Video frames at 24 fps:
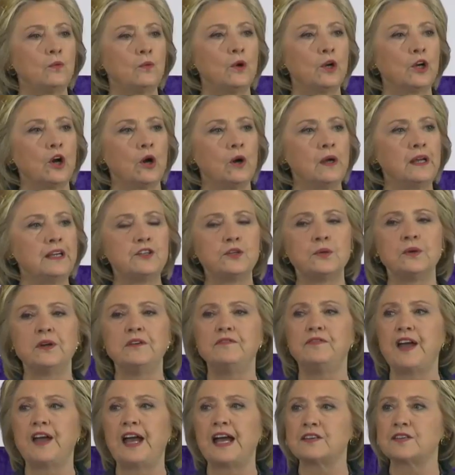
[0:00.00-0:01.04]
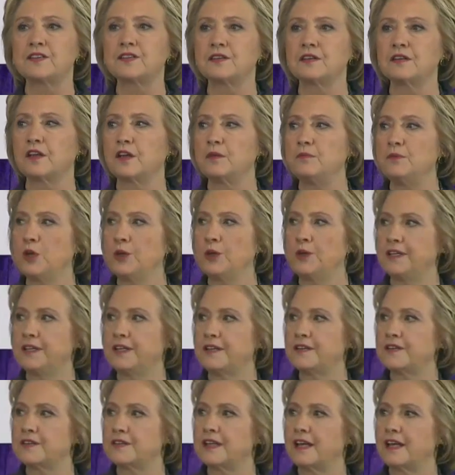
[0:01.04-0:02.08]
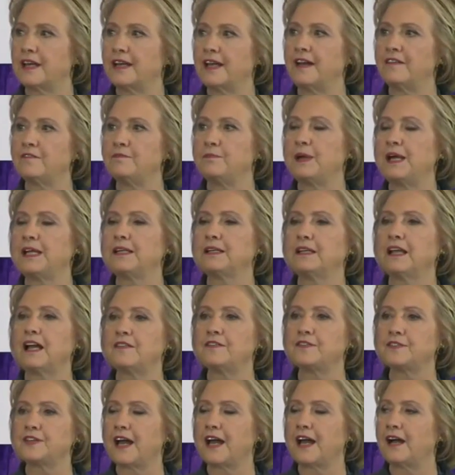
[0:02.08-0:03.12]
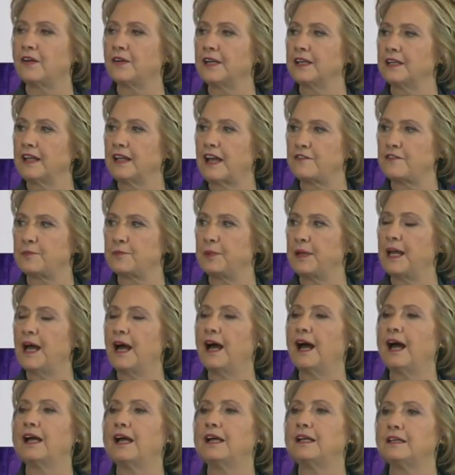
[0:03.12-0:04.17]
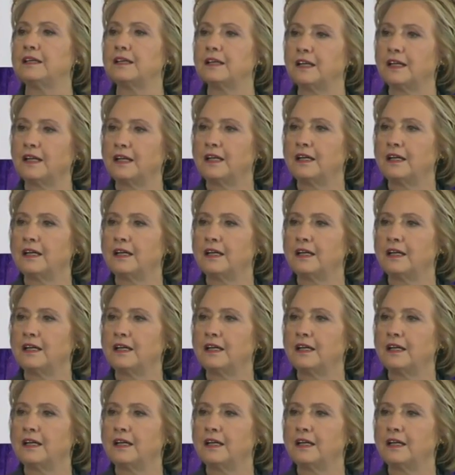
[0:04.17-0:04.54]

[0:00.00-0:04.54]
We're going to invest in communities that have been left out and left behind.